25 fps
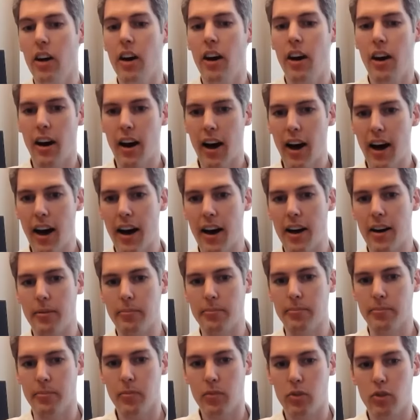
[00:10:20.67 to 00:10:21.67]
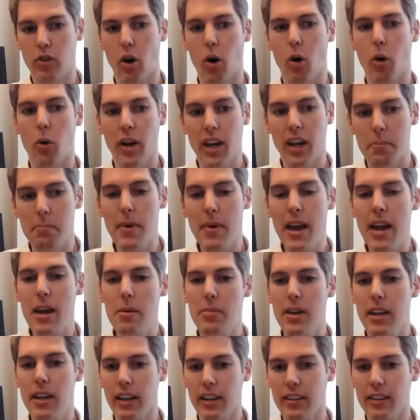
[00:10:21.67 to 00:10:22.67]
Um, so it may be an
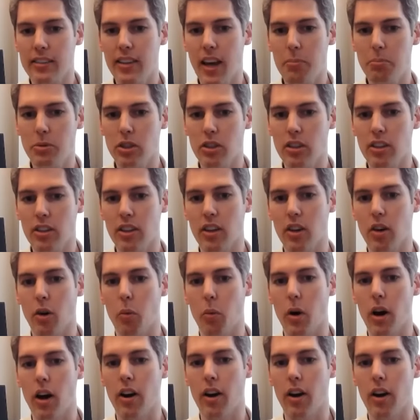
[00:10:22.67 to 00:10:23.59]
exception here where